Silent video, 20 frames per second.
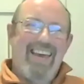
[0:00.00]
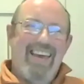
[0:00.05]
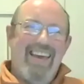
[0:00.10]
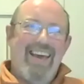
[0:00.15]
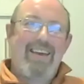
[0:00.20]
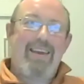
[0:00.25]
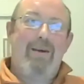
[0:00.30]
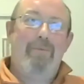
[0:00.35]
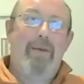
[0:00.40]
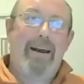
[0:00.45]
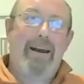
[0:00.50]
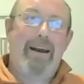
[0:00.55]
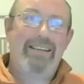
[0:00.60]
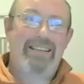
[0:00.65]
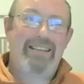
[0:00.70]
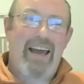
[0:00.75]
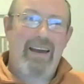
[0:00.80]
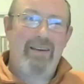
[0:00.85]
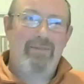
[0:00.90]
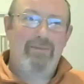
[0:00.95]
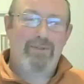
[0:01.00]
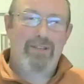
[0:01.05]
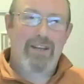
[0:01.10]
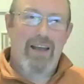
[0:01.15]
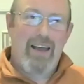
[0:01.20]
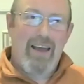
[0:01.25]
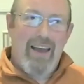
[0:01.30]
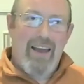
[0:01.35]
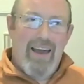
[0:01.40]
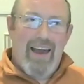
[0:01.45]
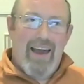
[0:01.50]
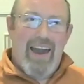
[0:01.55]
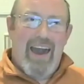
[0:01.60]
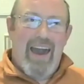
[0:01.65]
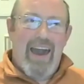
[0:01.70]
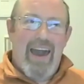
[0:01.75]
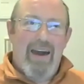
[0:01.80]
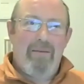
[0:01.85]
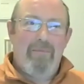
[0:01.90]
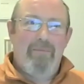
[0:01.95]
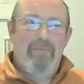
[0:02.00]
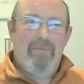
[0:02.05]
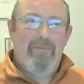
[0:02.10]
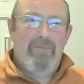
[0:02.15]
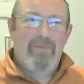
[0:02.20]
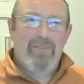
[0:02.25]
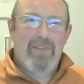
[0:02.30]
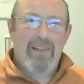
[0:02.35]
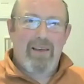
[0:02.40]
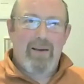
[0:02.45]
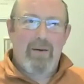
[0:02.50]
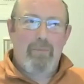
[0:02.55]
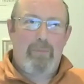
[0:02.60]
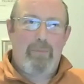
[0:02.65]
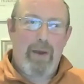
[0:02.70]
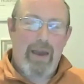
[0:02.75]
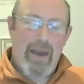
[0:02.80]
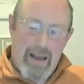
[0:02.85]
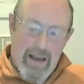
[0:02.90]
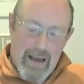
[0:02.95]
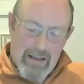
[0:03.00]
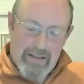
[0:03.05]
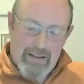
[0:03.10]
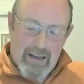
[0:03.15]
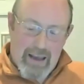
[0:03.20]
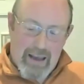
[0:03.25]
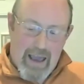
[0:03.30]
Yeah, many times. Being at the